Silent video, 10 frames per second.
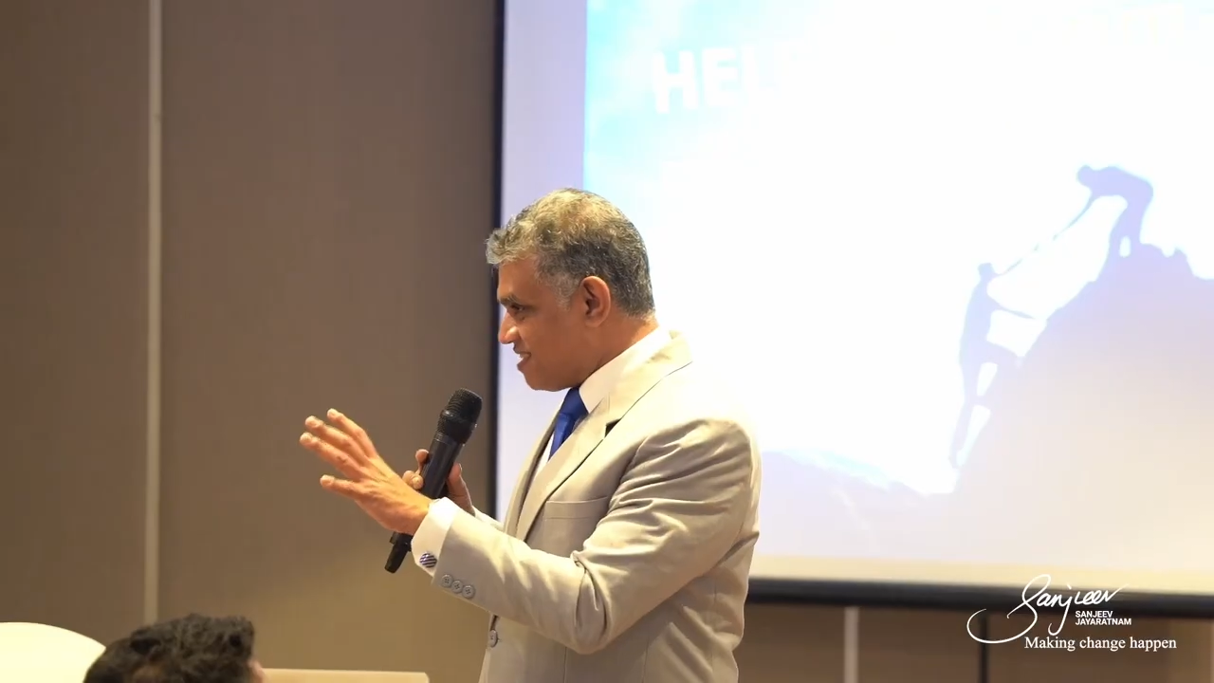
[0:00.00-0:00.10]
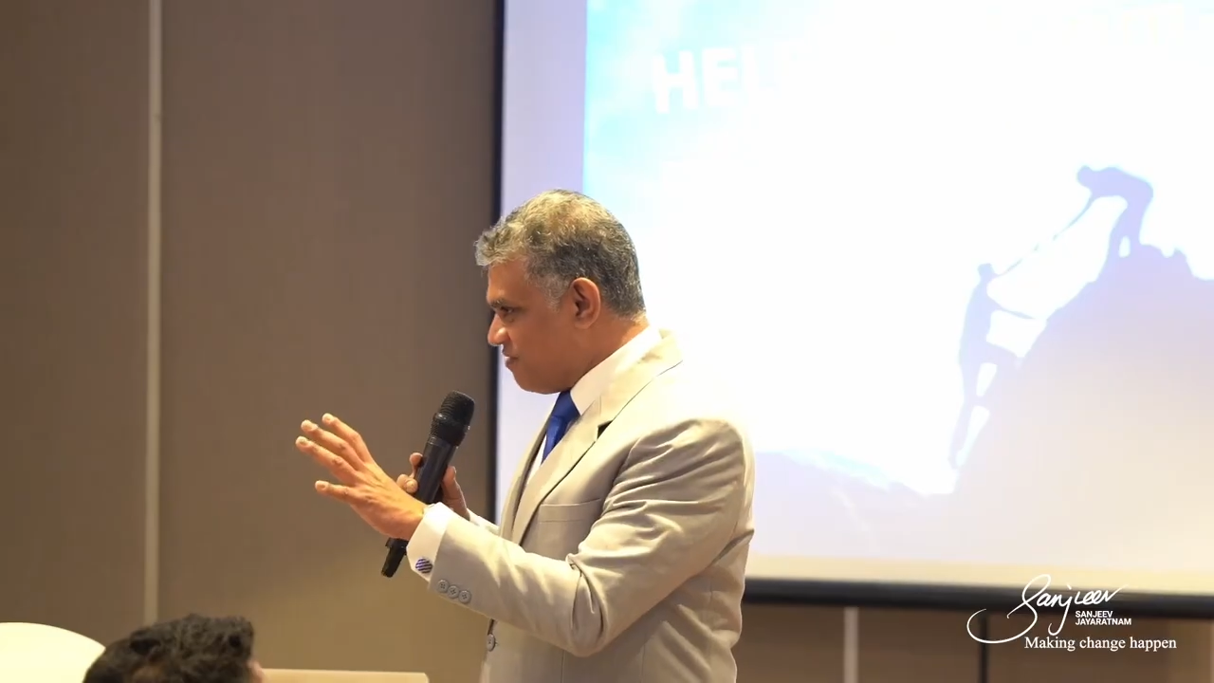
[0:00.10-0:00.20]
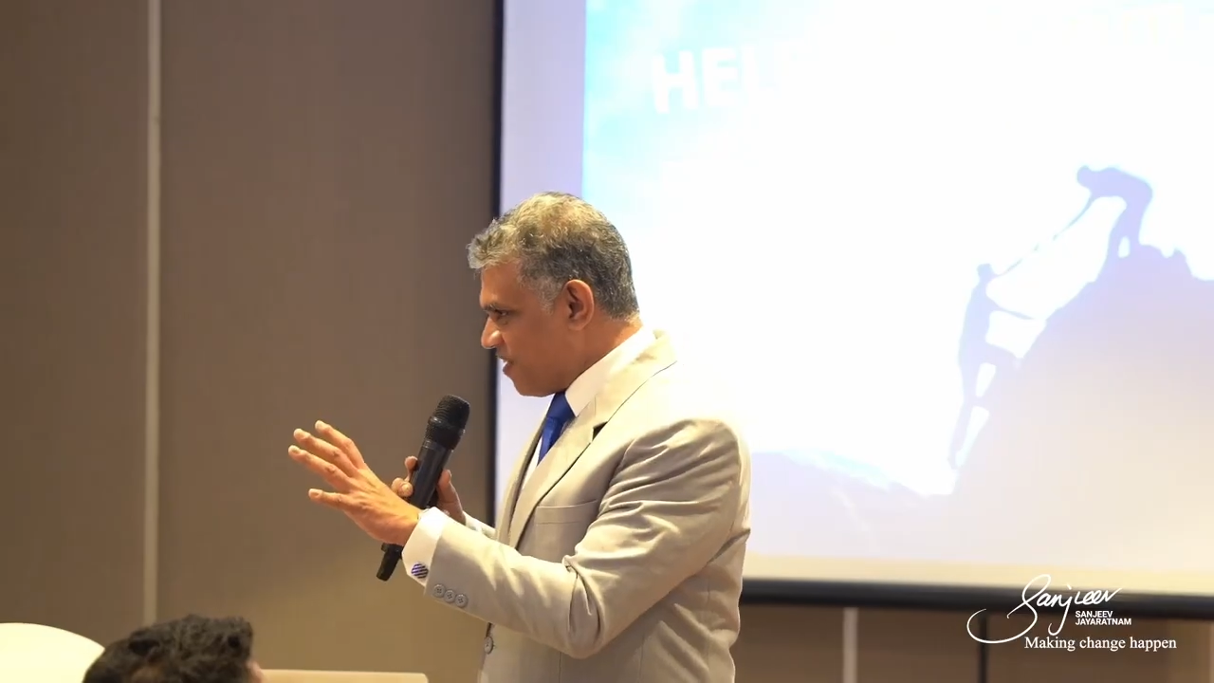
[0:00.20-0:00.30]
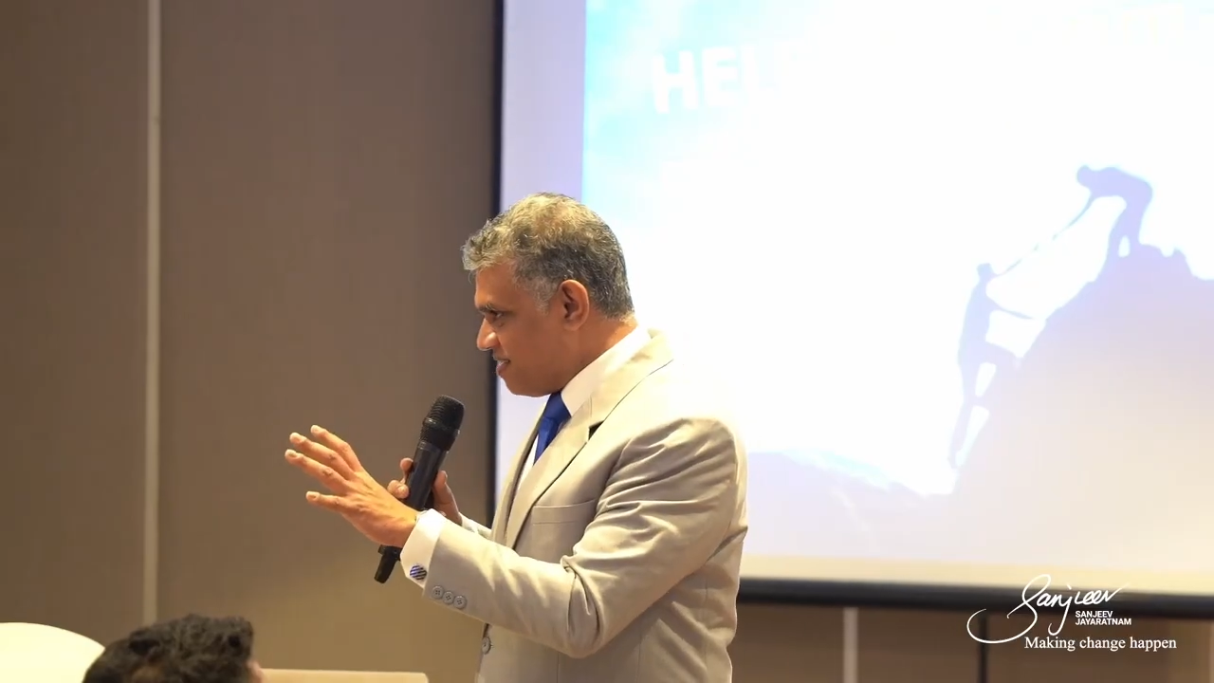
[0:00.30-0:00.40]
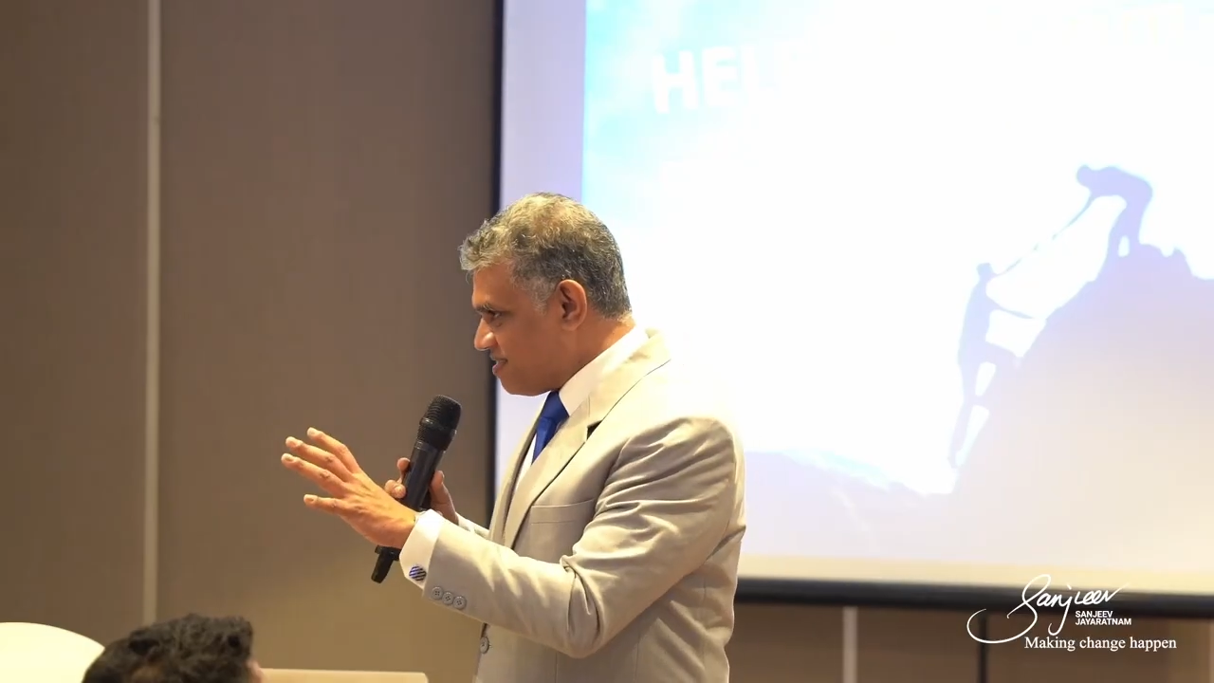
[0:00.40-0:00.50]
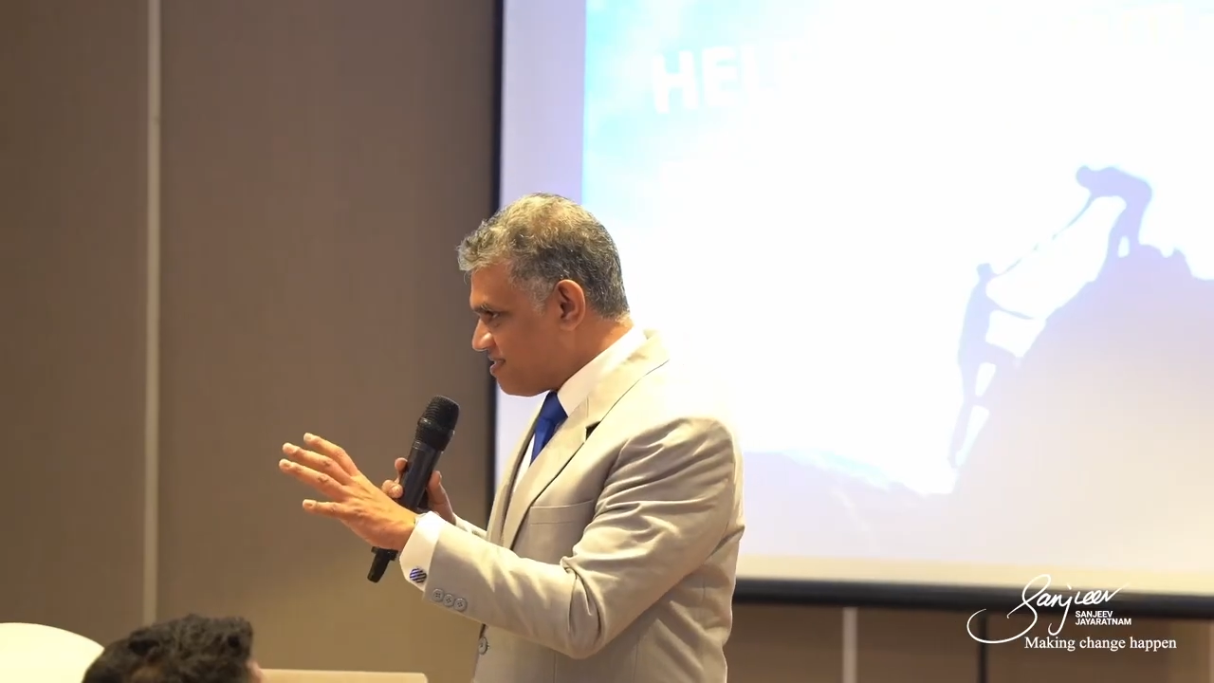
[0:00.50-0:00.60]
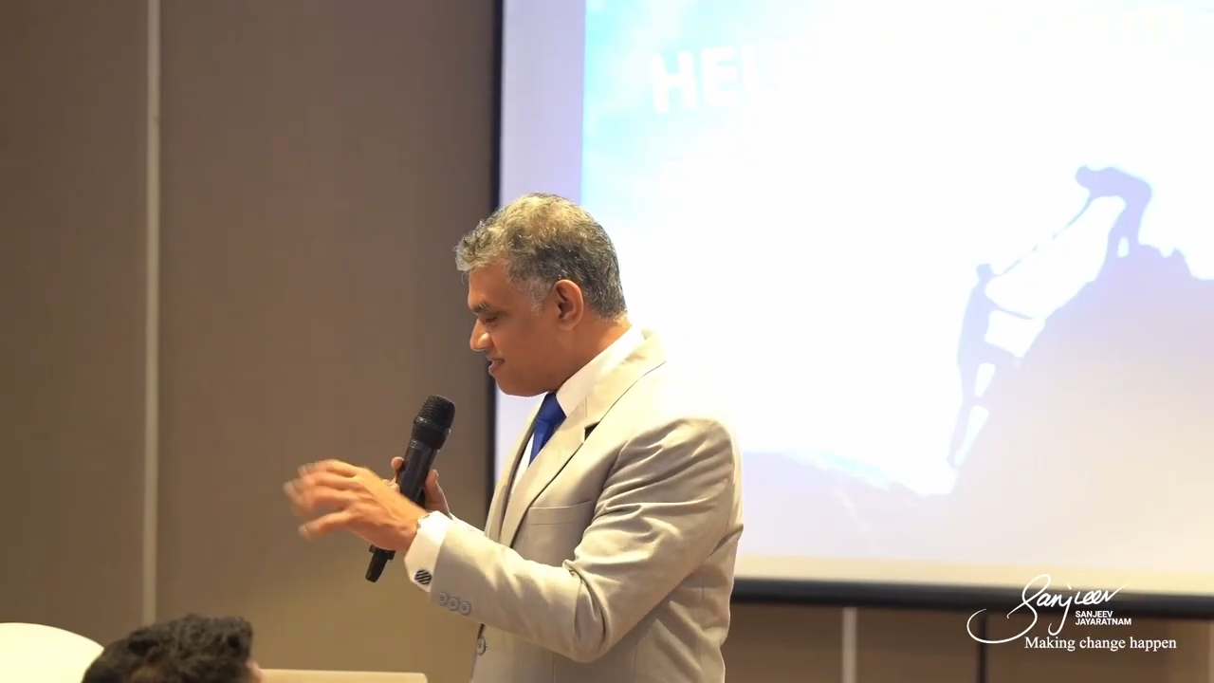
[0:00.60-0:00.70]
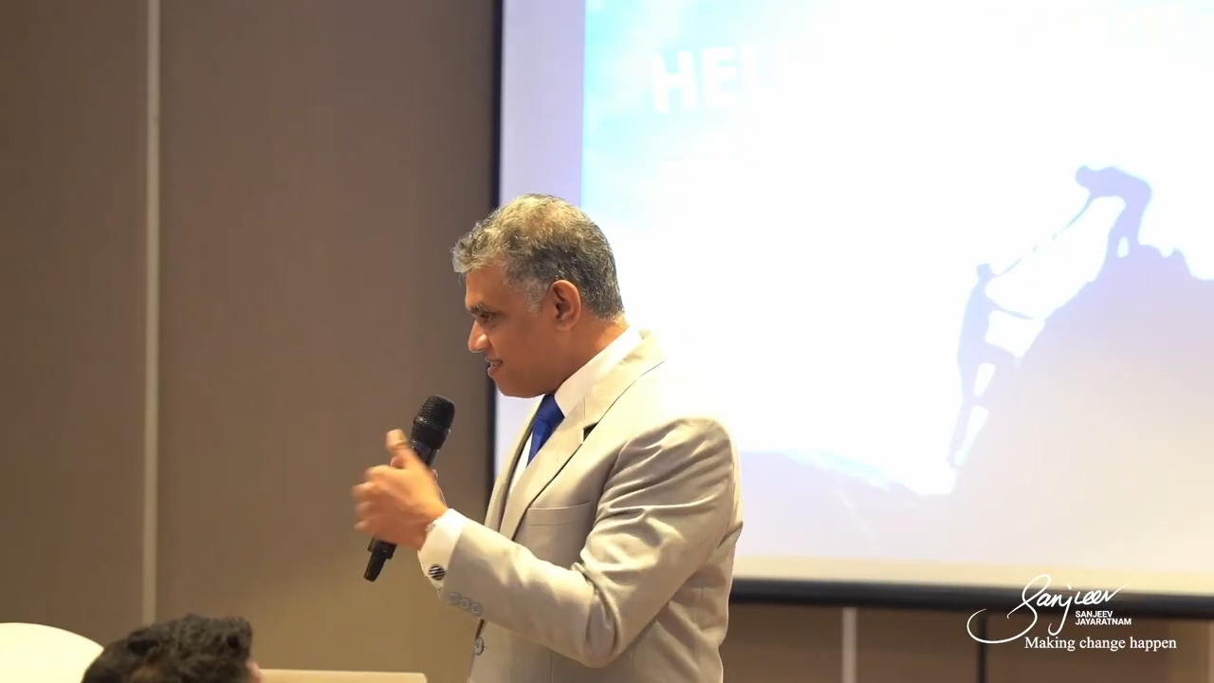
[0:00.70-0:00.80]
the difference?